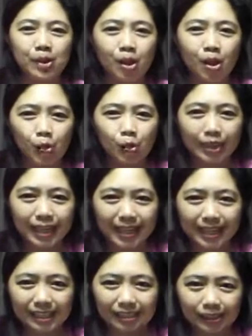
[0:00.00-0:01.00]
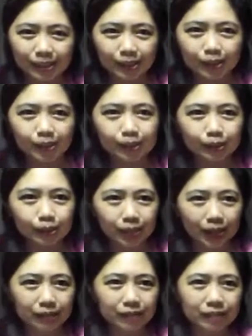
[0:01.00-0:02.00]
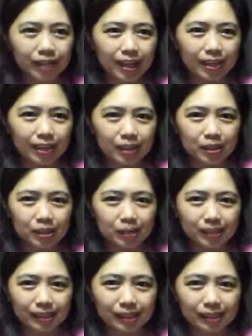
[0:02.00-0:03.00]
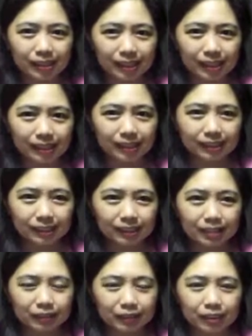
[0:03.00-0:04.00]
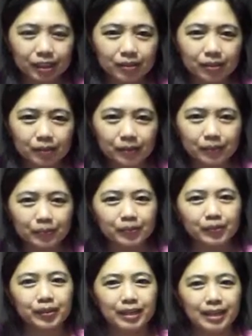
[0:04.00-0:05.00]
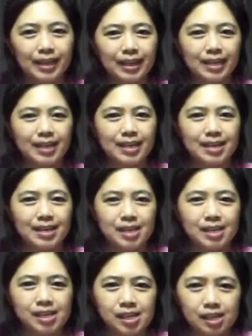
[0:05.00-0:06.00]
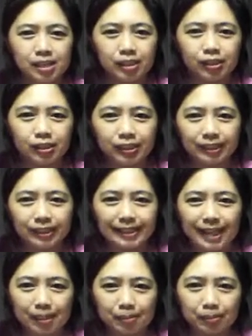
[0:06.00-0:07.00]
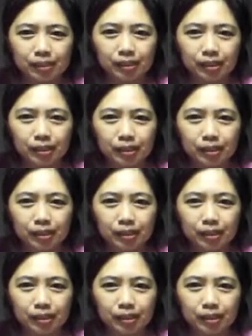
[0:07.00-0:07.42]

Okay, so you do have there. I hope that is clear for you. Okay, so just examples.